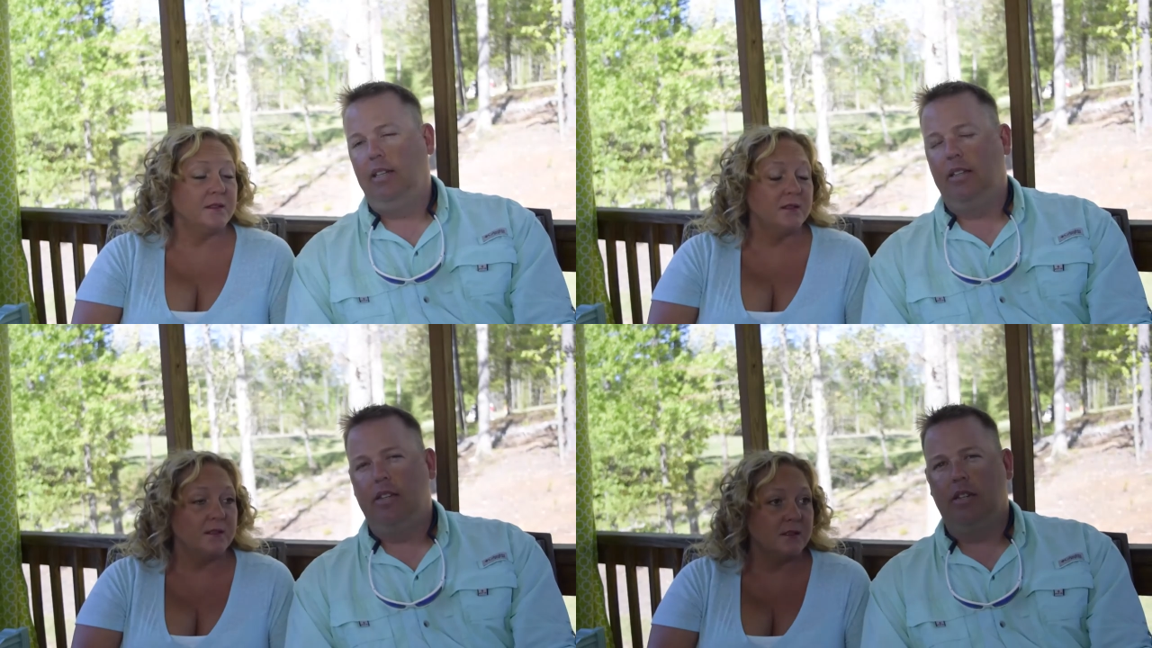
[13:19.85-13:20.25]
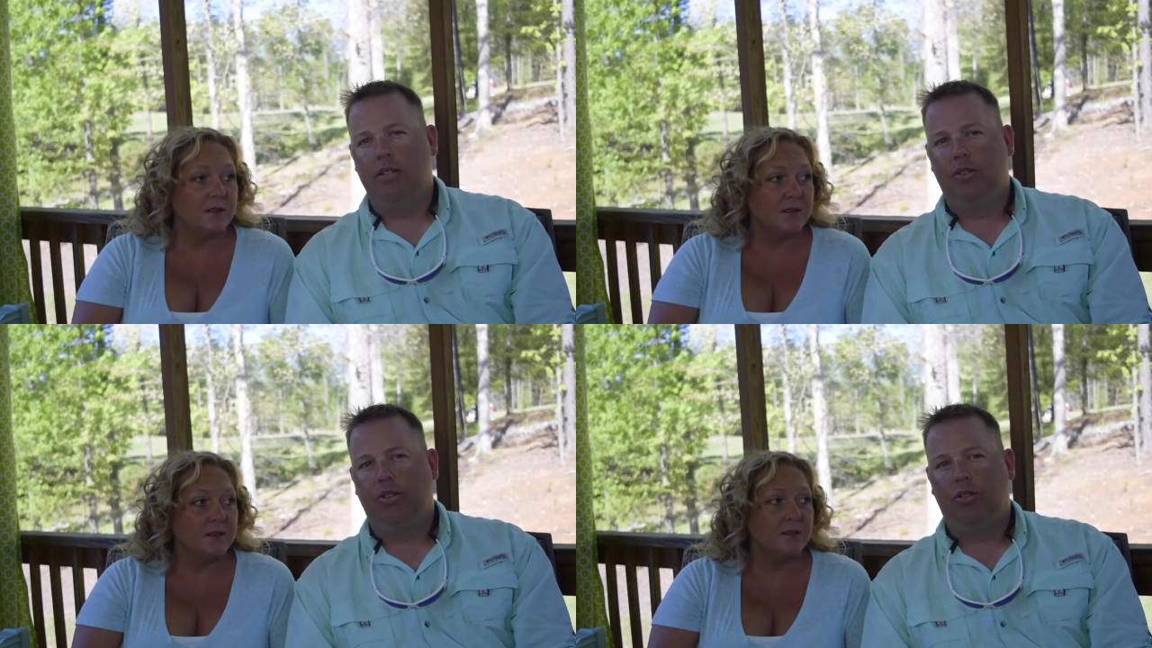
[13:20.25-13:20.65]

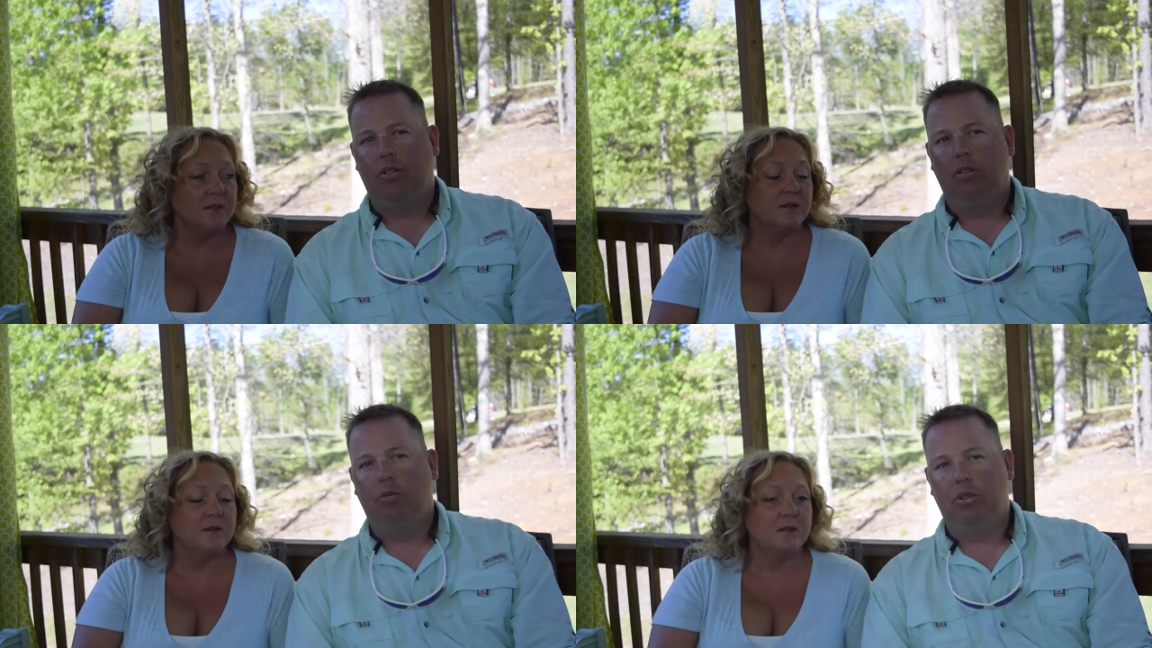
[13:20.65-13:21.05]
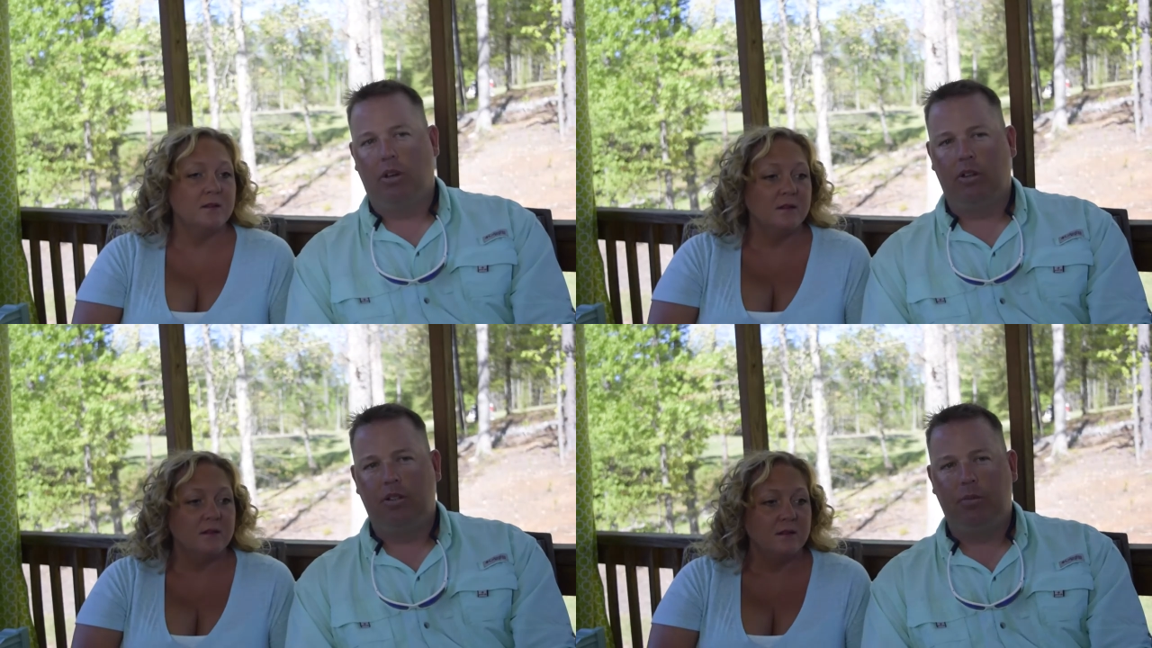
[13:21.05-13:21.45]
Speaker 1: Because we're
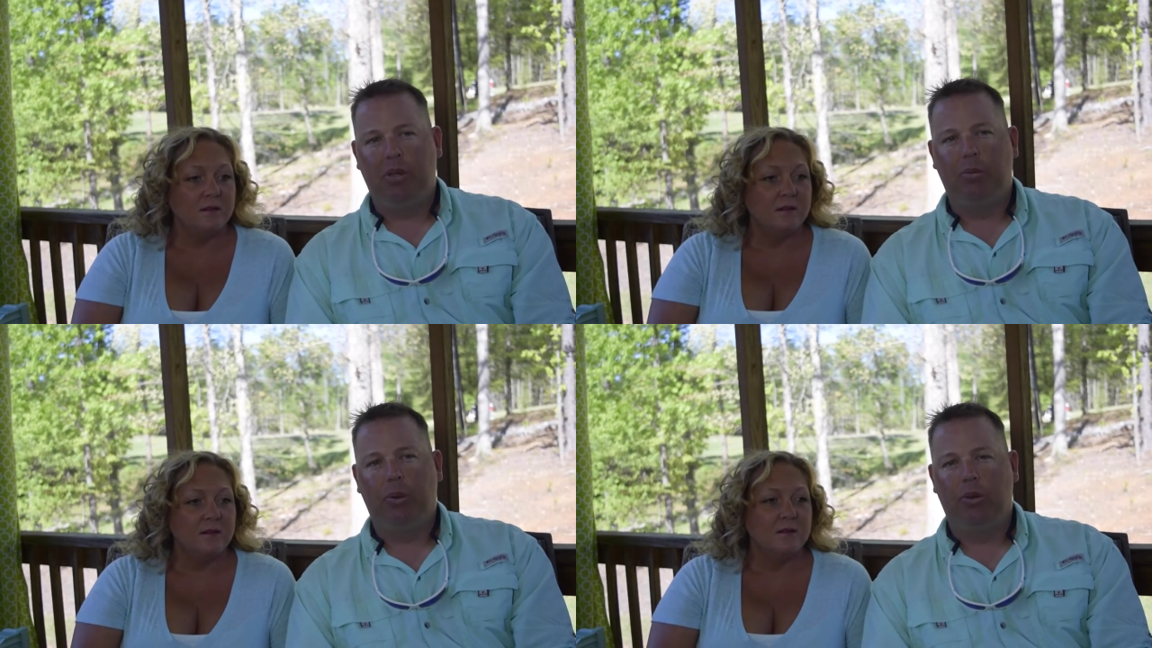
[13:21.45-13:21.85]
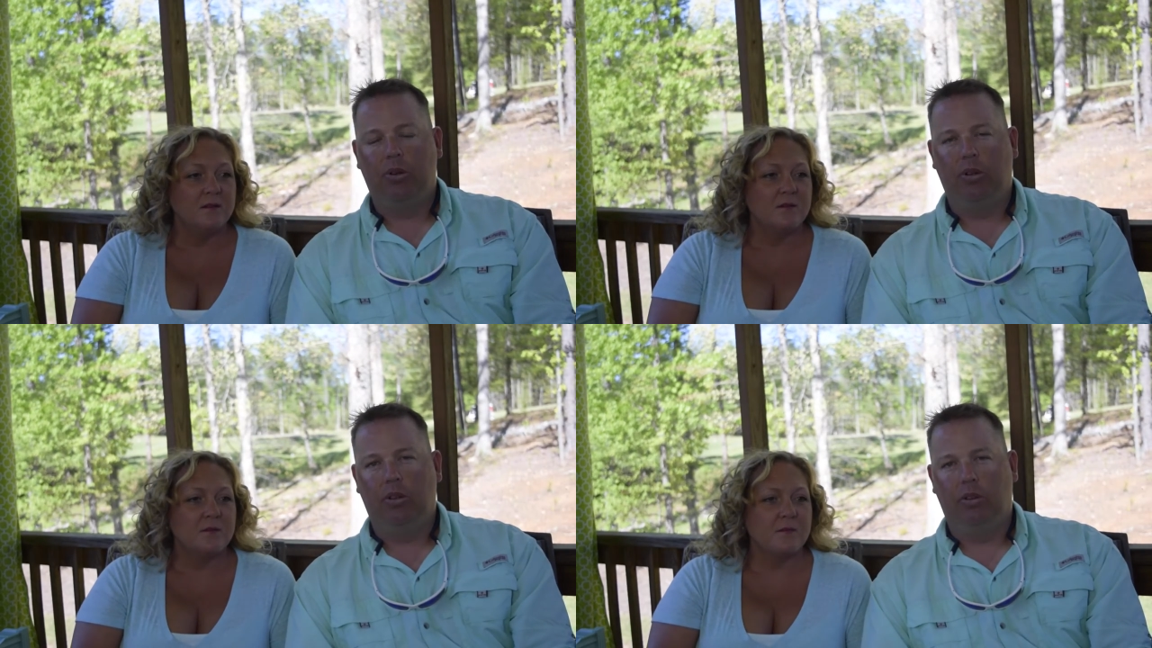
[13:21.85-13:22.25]
talking to some people that
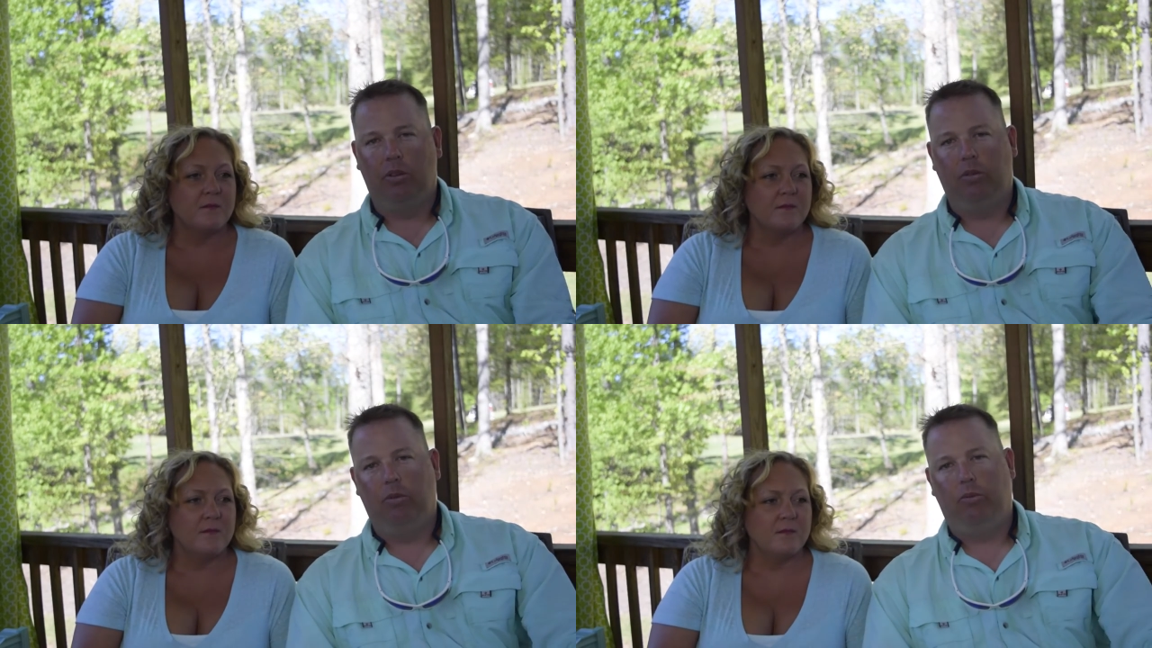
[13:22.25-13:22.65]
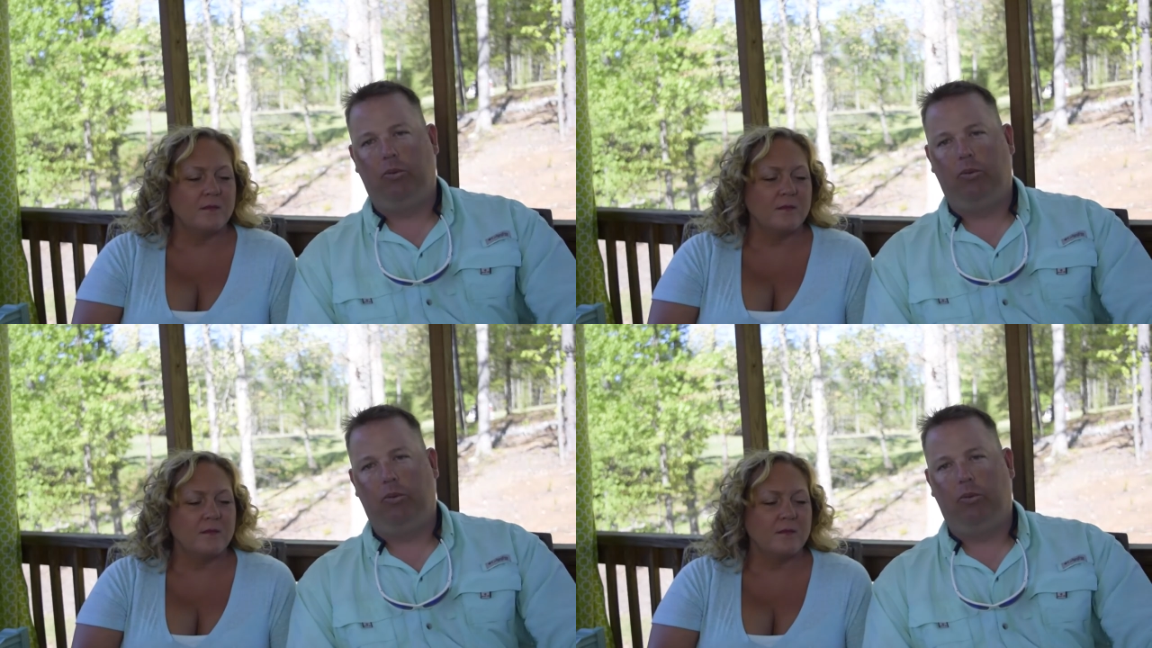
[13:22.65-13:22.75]
are the